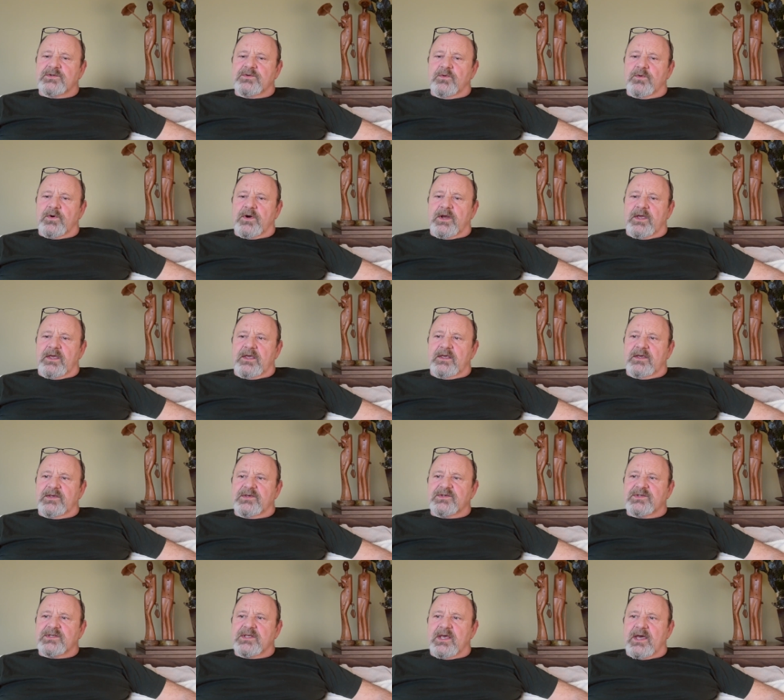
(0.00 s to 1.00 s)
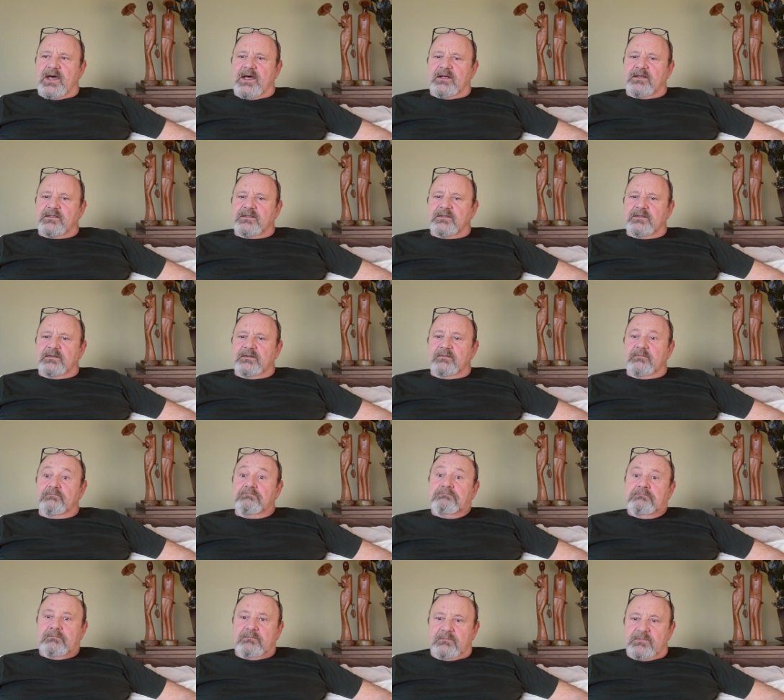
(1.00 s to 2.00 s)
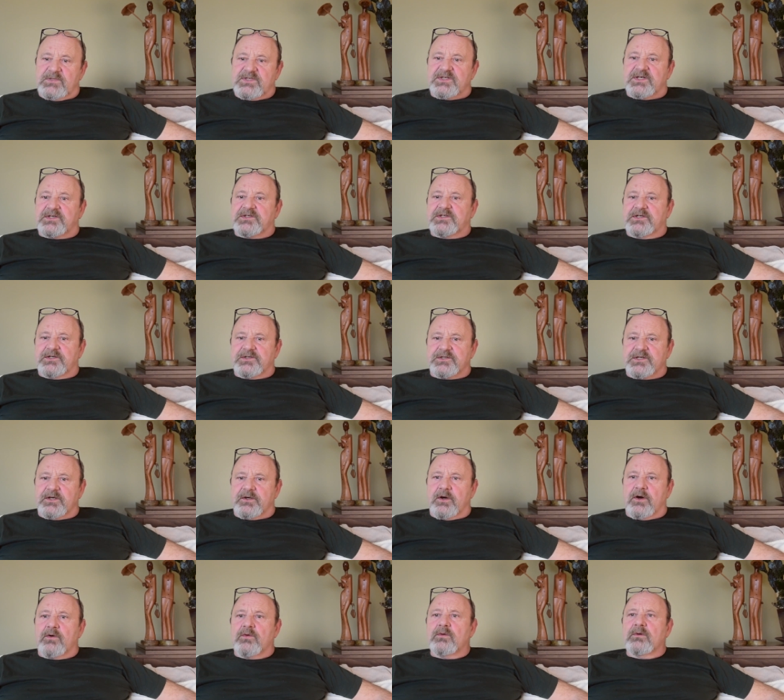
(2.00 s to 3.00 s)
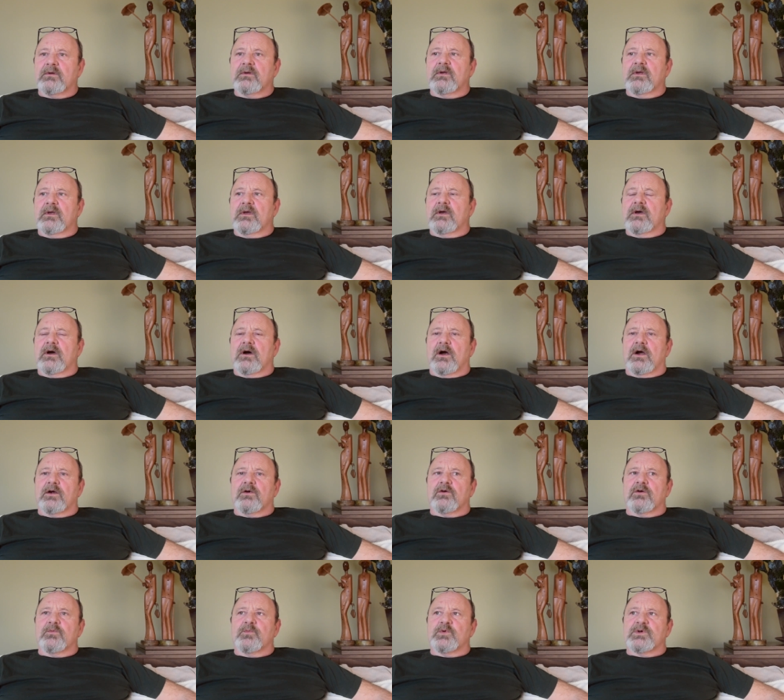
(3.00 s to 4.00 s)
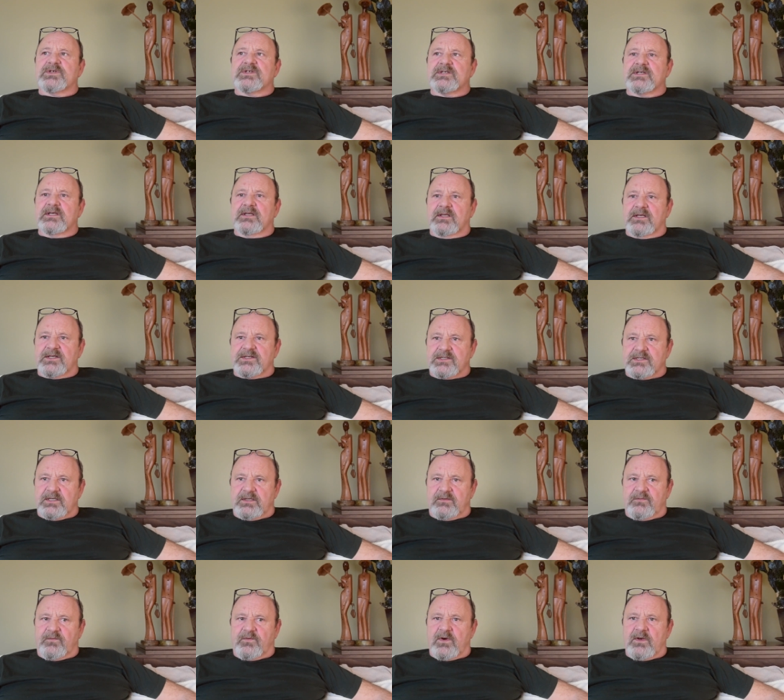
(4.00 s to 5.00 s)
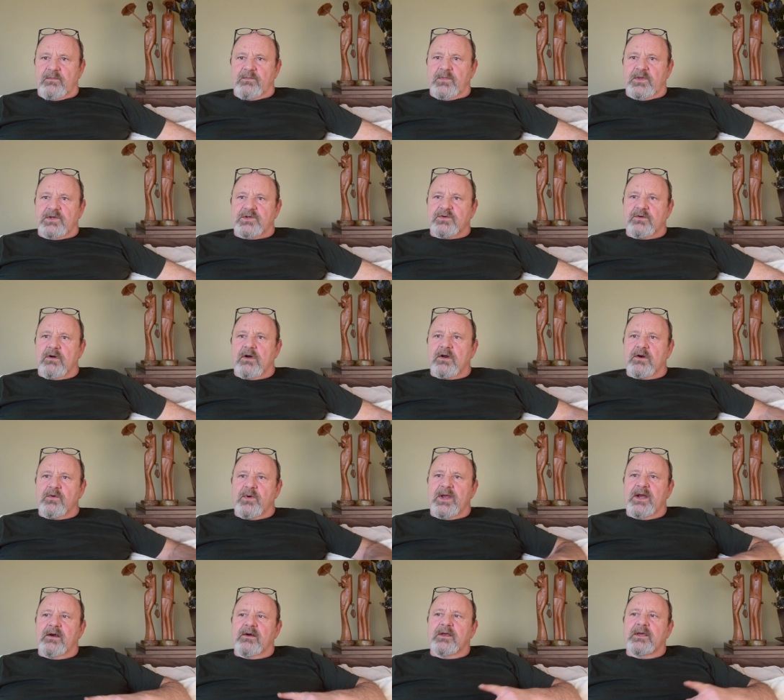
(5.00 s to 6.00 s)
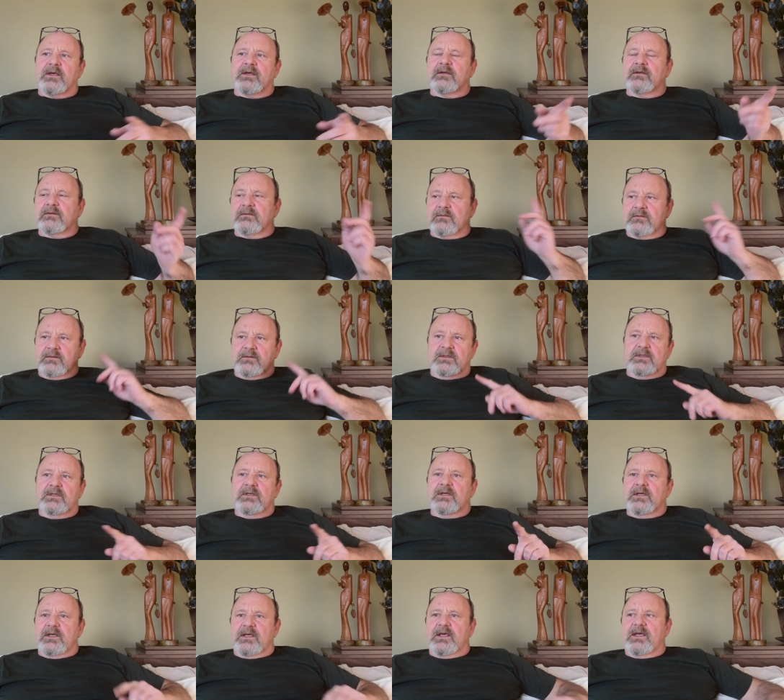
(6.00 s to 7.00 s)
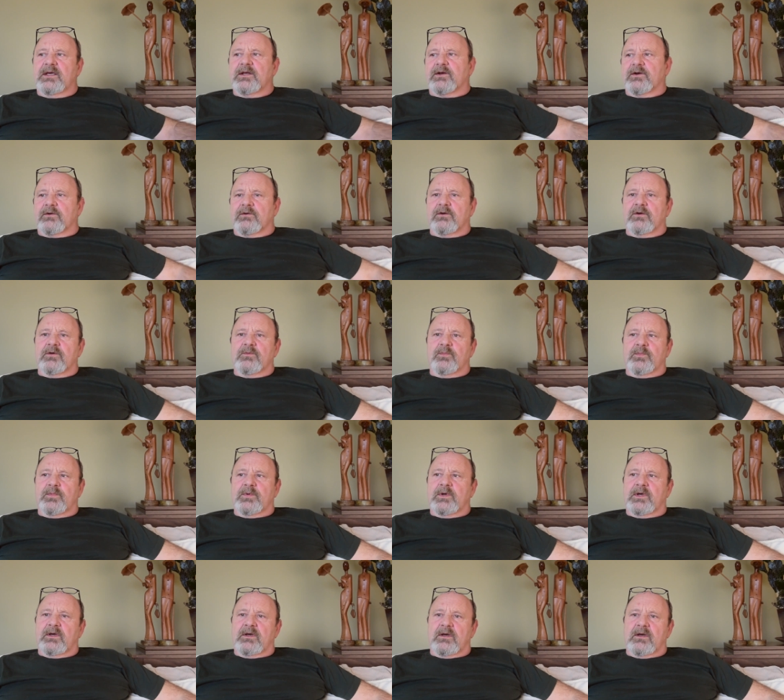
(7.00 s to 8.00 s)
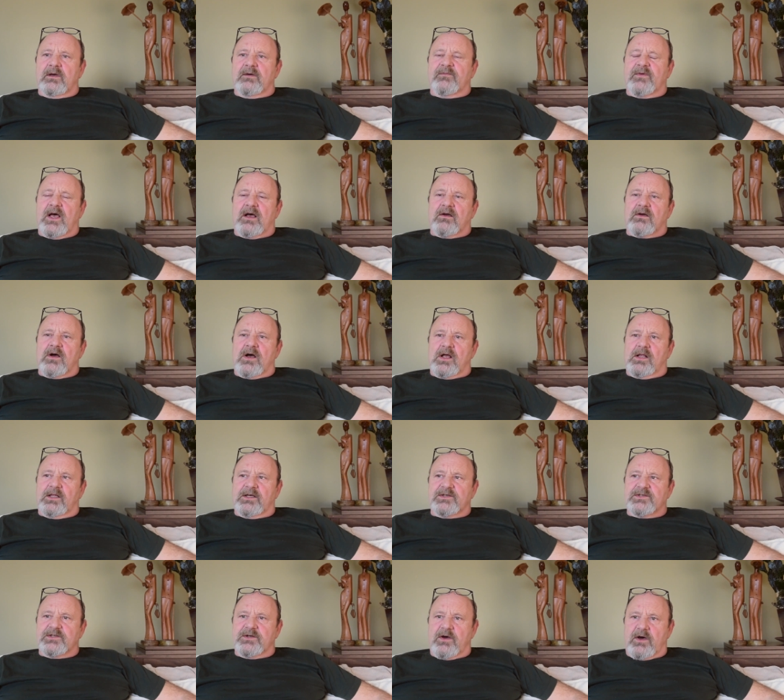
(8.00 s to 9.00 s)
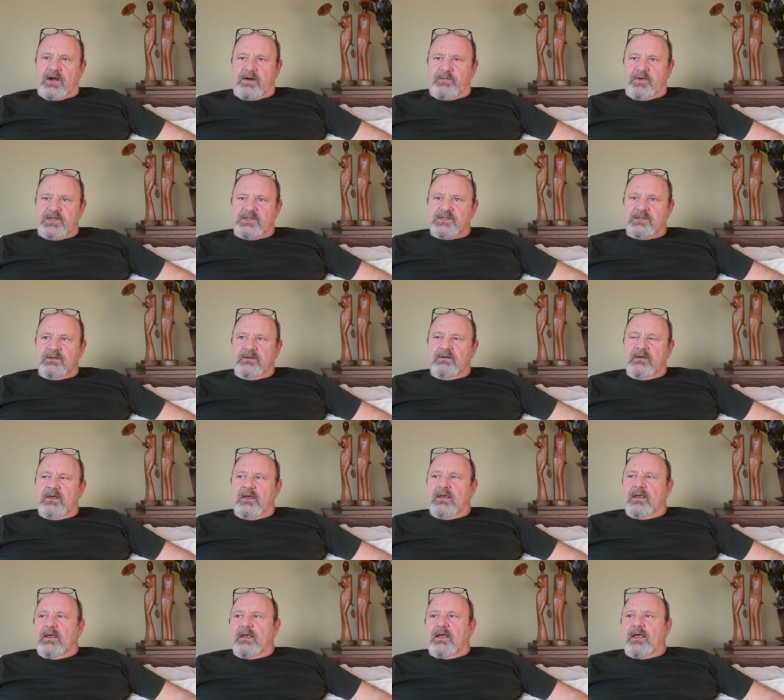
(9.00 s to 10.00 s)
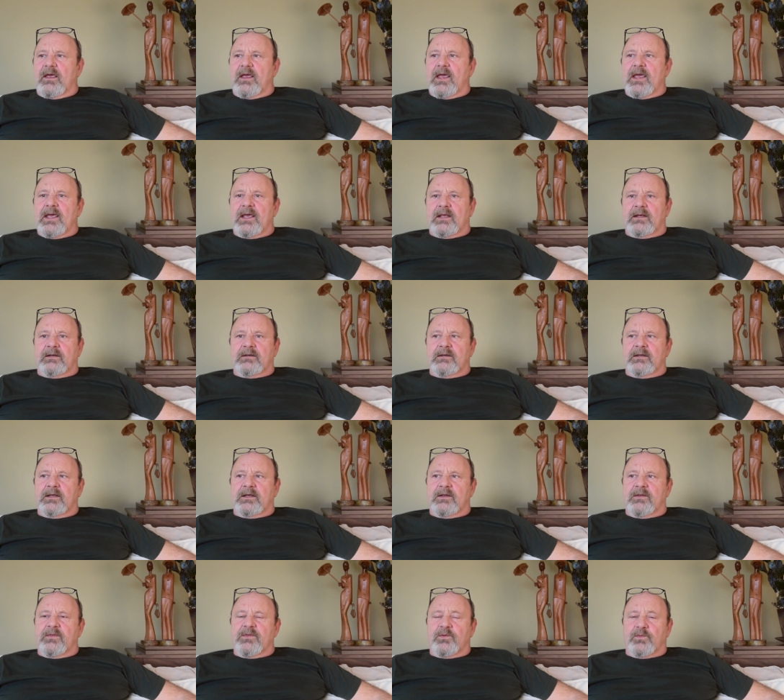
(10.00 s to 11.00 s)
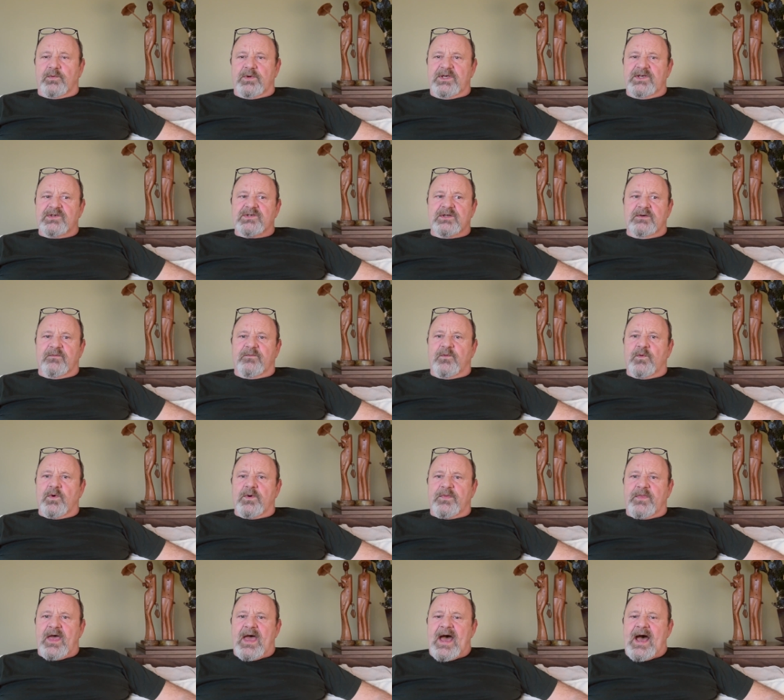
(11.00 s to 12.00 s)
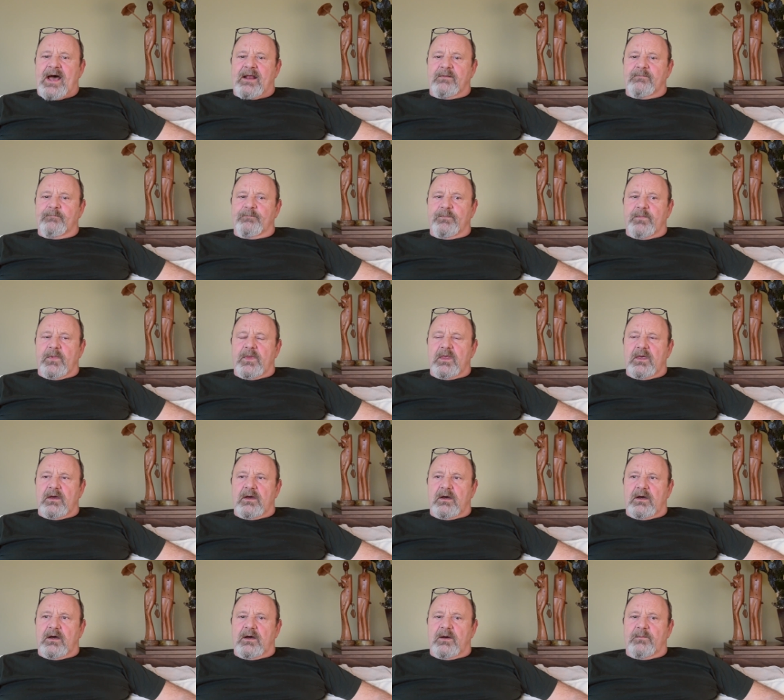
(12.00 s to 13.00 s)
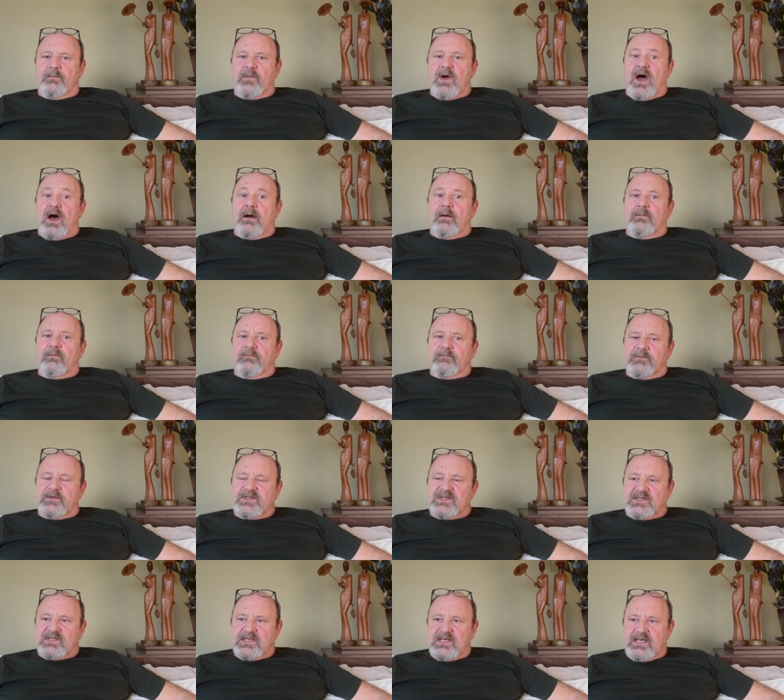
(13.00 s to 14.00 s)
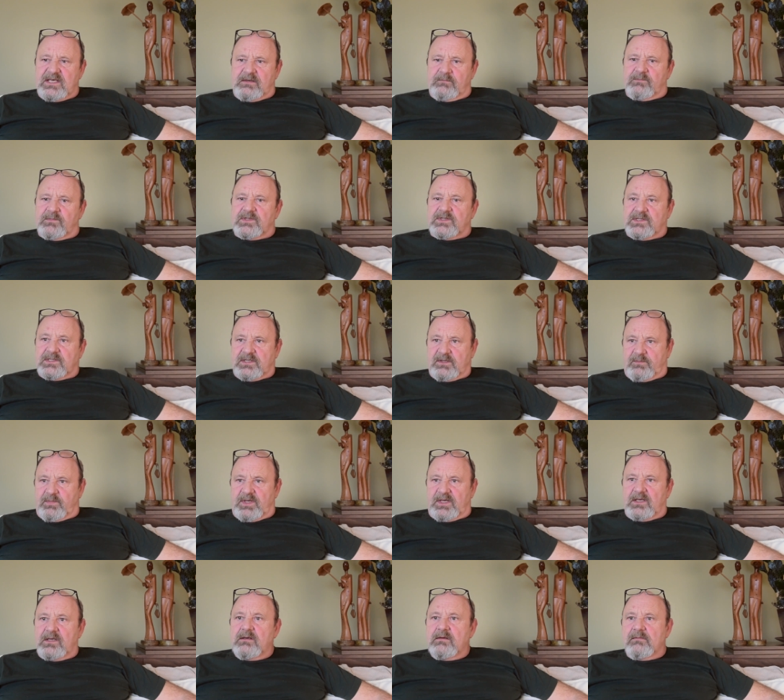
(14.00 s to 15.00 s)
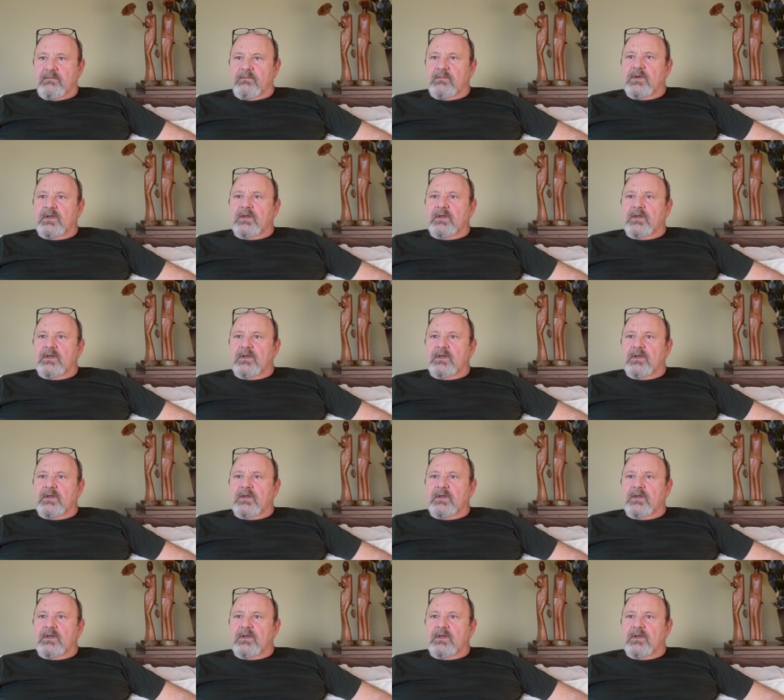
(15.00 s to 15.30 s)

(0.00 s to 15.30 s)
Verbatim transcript: story is that six years ago, our group was delisted from the Toronto area intergroup uh, of Alcoholics Anonymous. And uh, the reason for that um, seems to be